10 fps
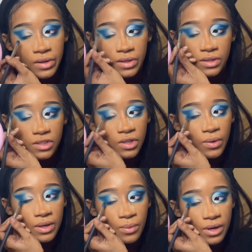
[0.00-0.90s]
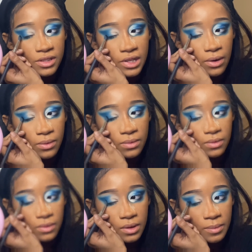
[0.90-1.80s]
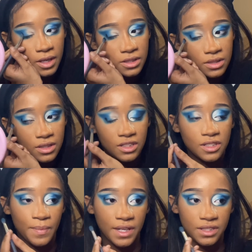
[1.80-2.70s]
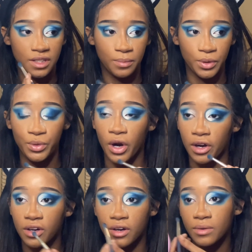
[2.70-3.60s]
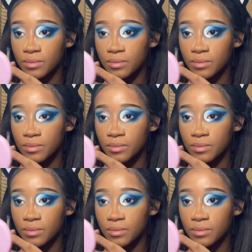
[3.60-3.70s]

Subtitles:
So it works out. It just makes the blue darker.